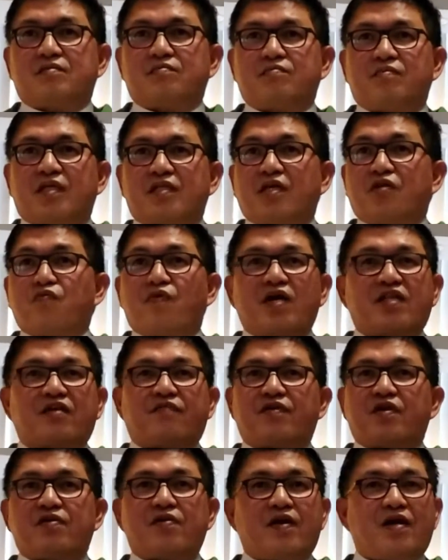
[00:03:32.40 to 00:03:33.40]
But in
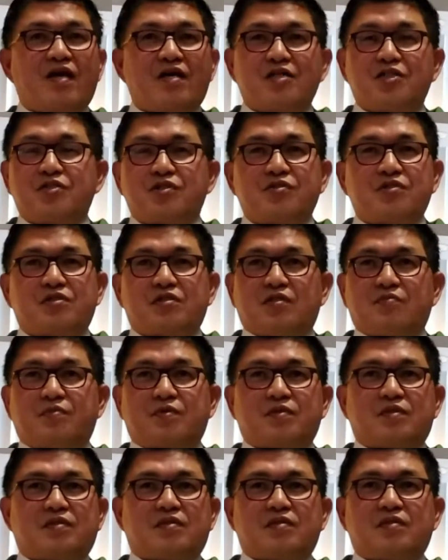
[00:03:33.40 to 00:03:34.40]
whatever
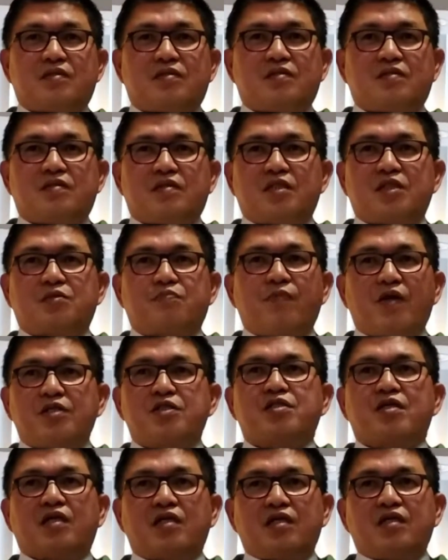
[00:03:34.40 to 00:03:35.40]
relationships,
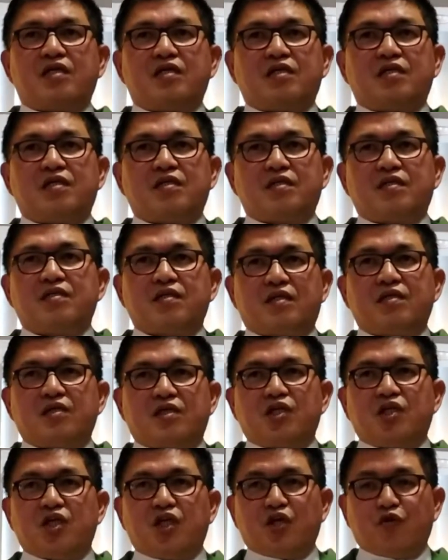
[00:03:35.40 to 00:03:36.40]
especially
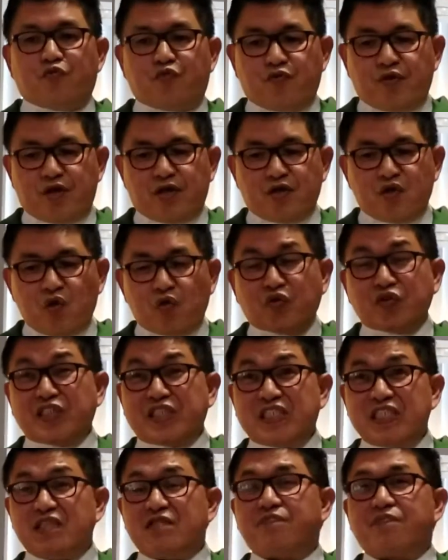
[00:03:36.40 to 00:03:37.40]
if we go
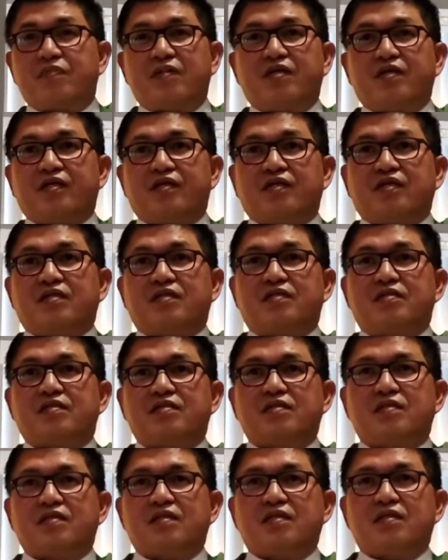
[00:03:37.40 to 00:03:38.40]
deeper in it,
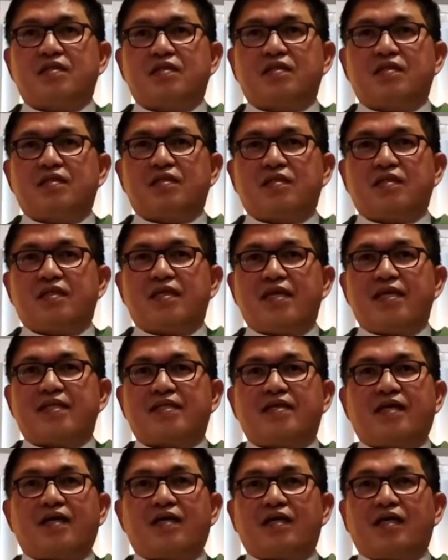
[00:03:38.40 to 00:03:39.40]
it
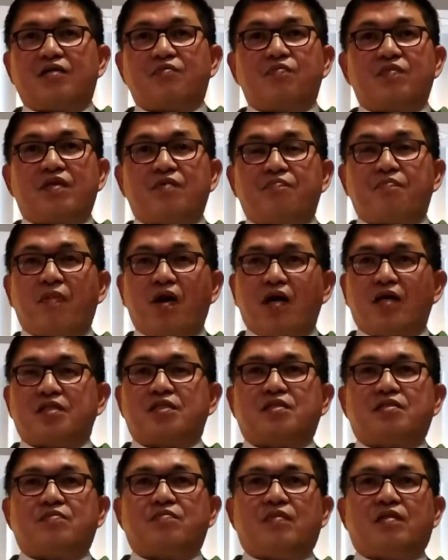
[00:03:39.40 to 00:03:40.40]
cannot be
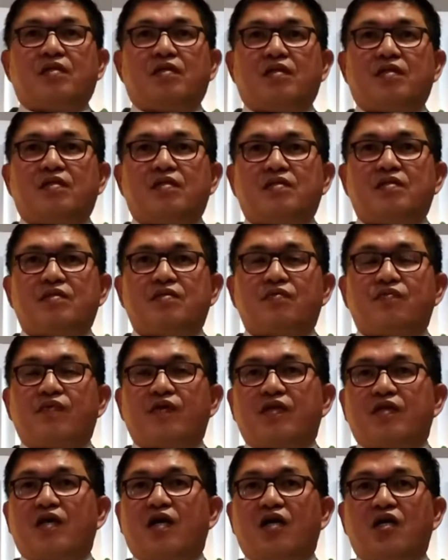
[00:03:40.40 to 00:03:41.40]
possible
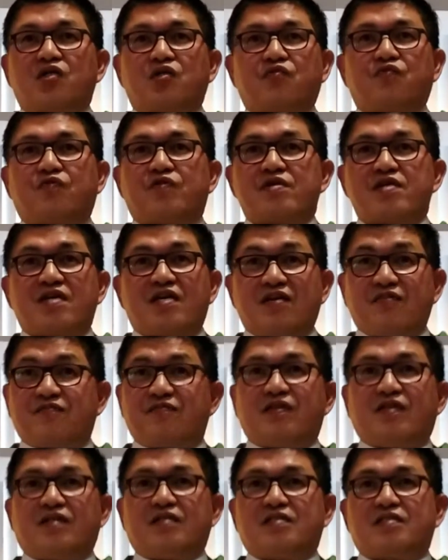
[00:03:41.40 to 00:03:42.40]
without
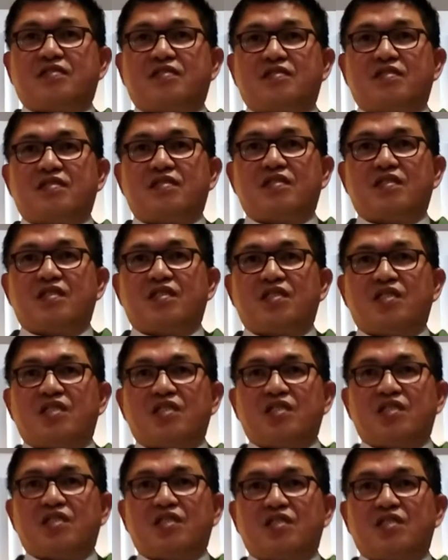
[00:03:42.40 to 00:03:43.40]
forgiveness.
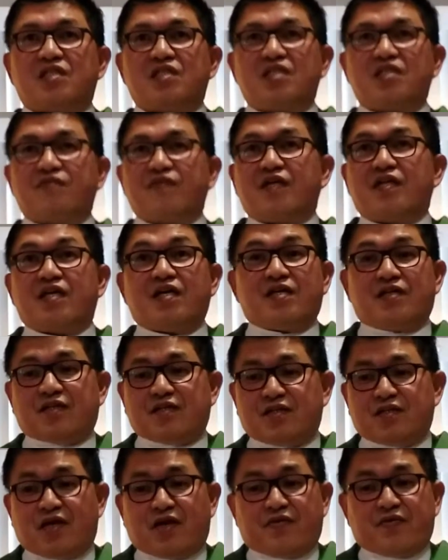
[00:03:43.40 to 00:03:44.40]
Even
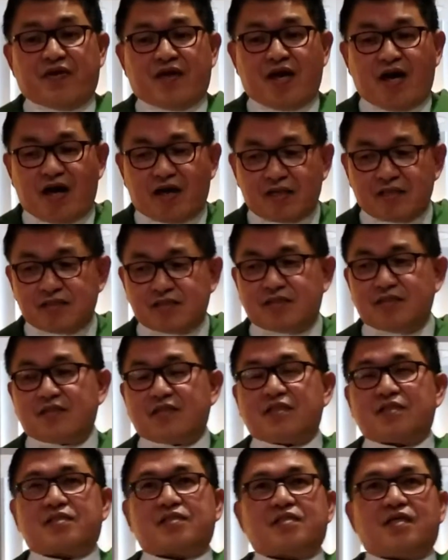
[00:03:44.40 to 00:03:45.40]
in the
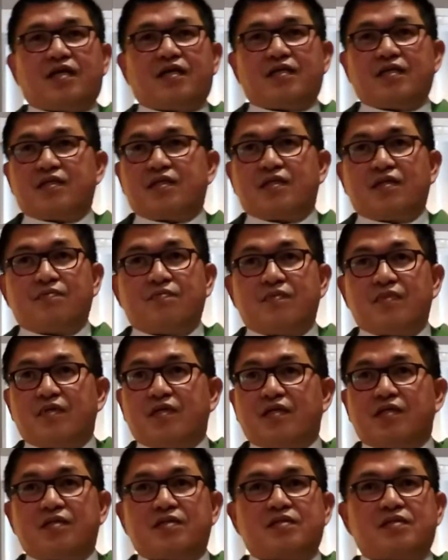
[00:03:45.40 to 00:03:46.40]
realities and in the
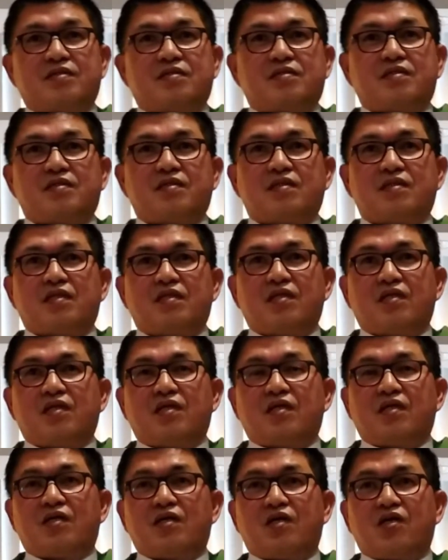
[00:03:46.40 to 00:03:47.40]
midst
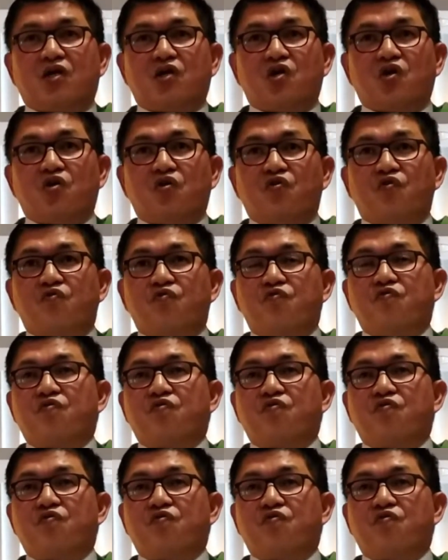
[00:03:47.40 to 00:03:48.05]
of